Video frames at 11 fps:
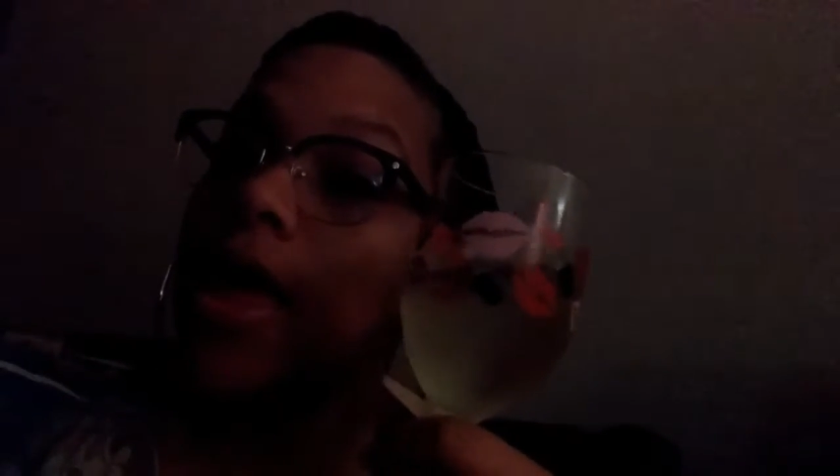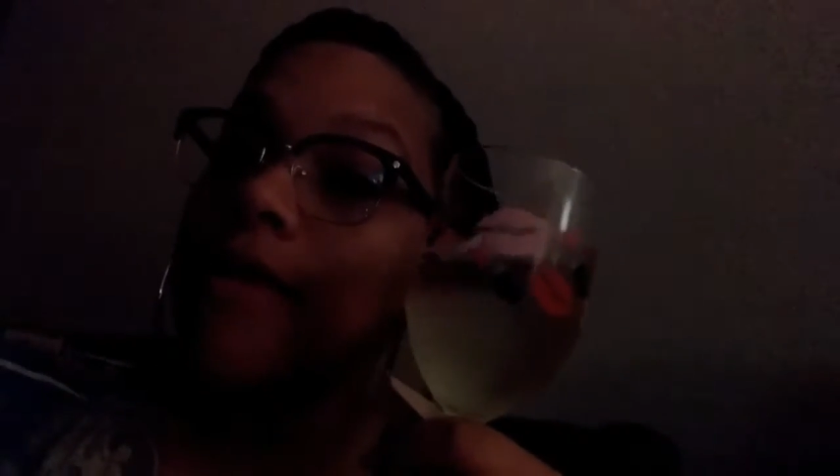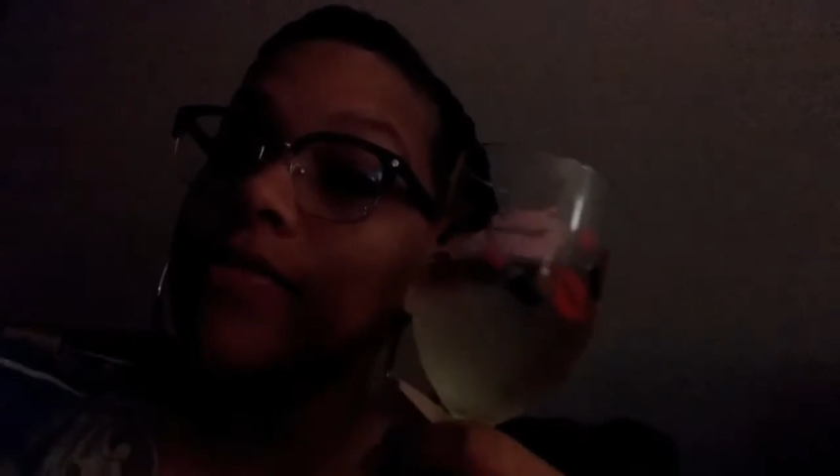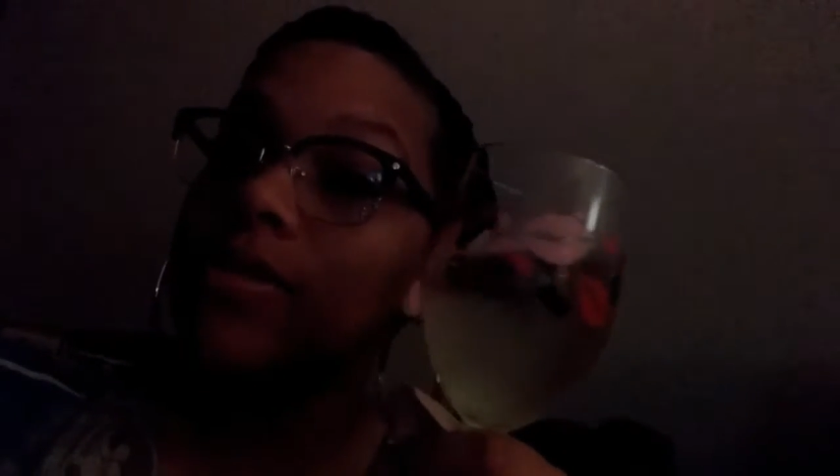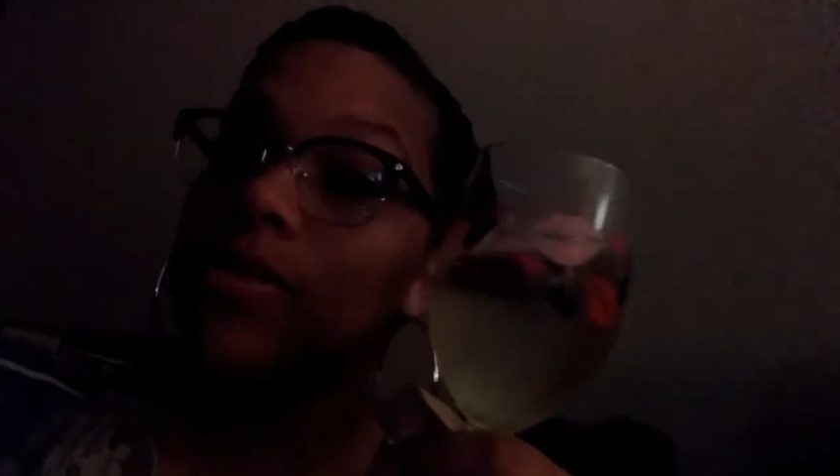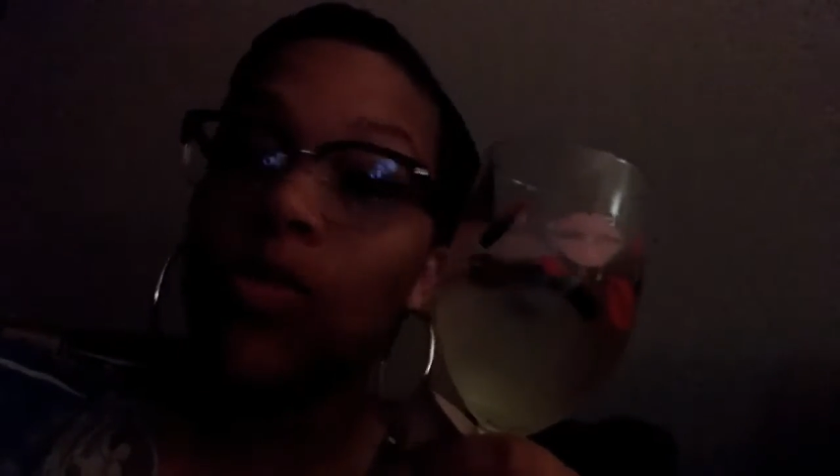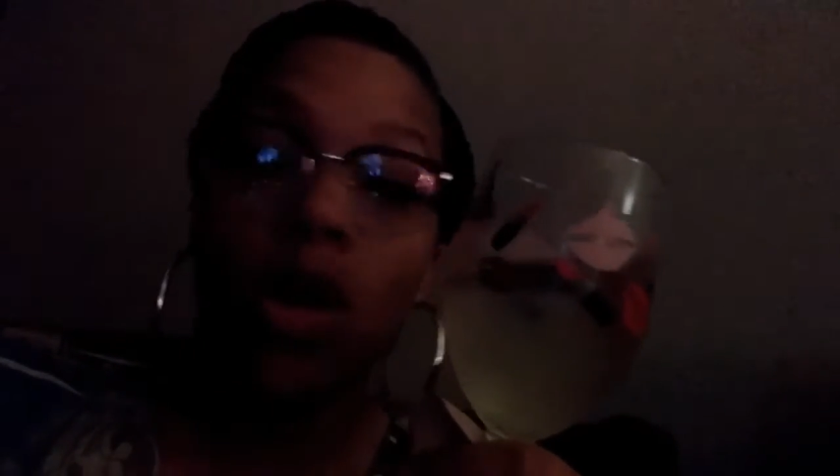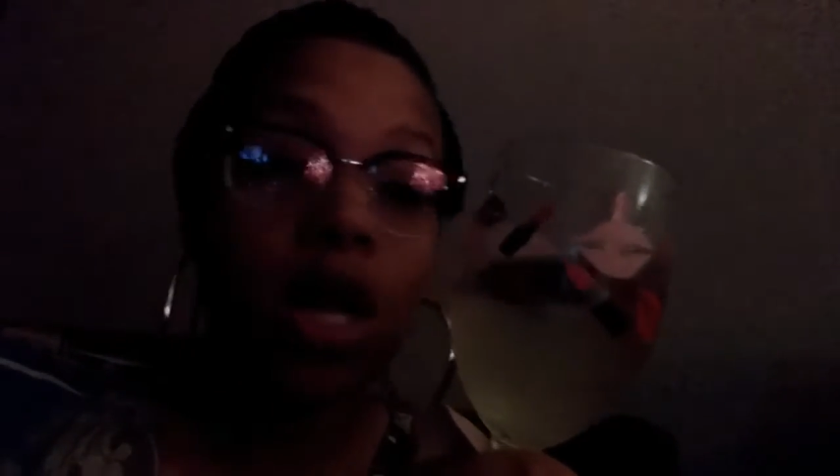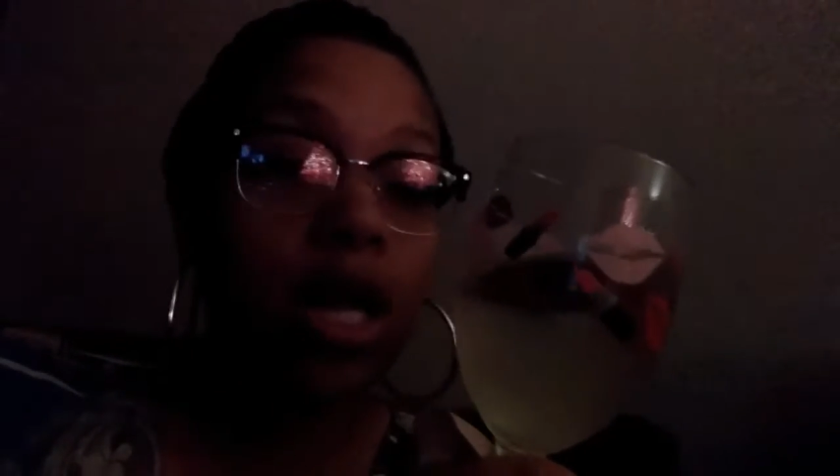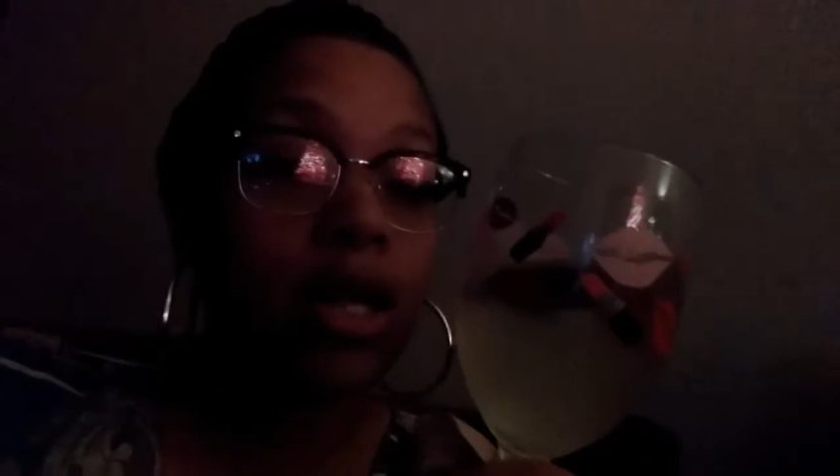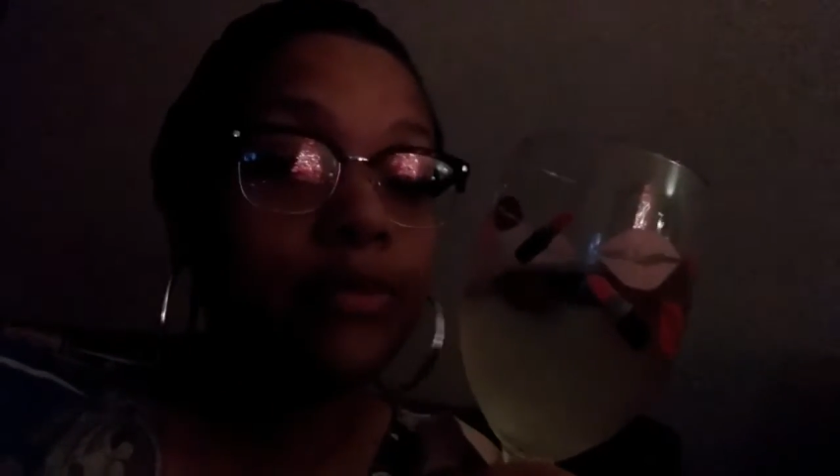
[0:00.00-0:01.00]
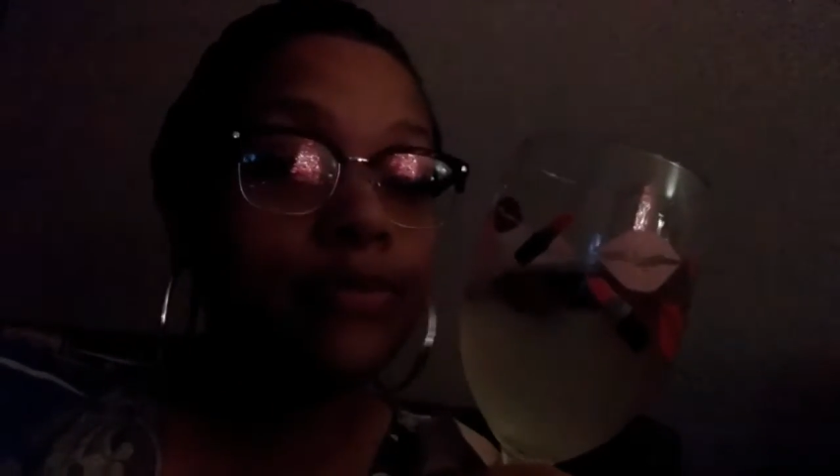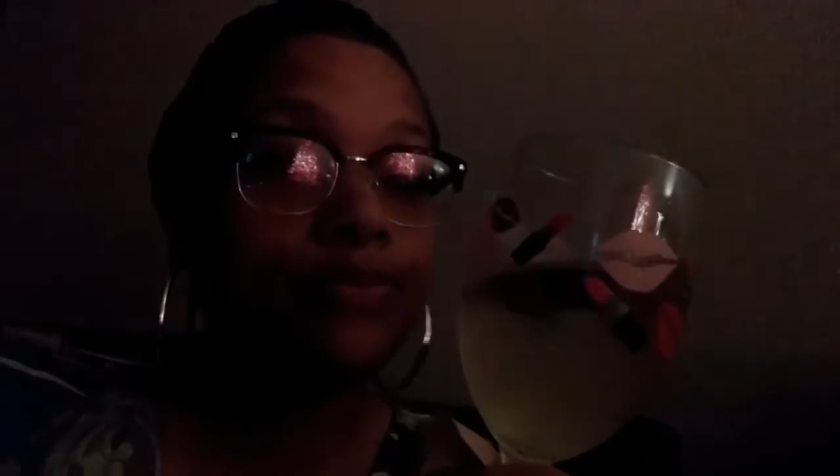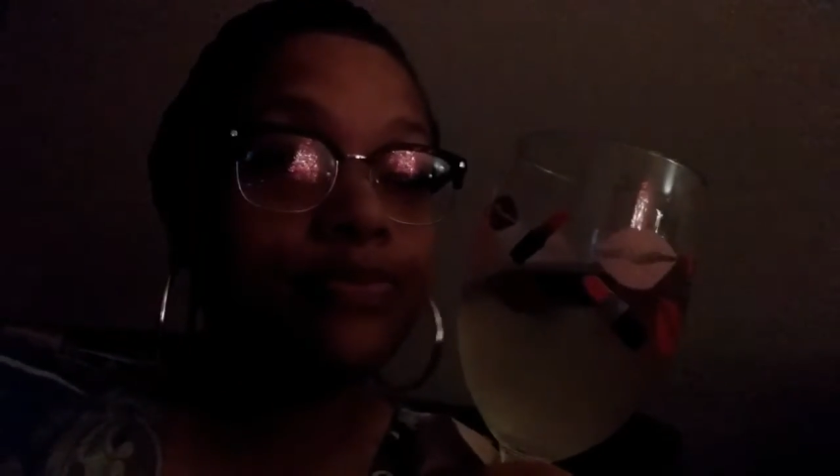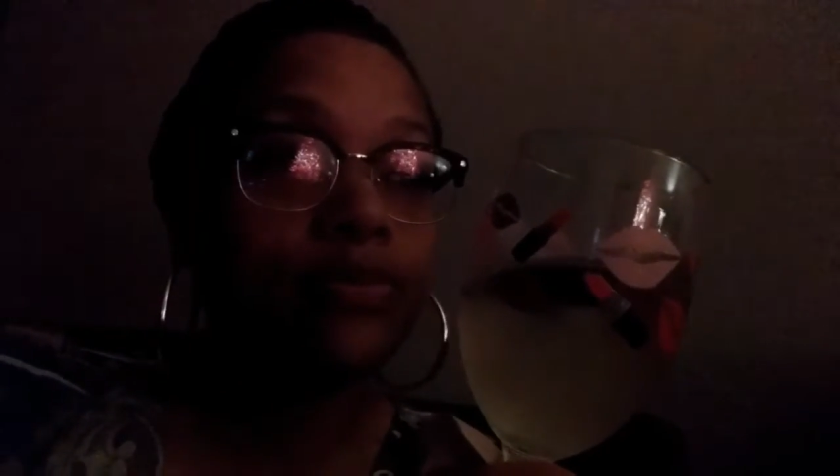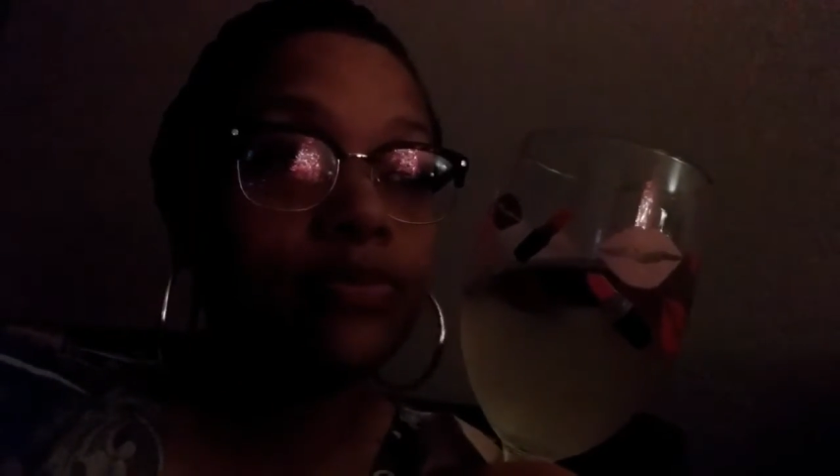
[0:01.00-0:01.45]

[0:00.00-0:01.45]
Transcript: having some wine.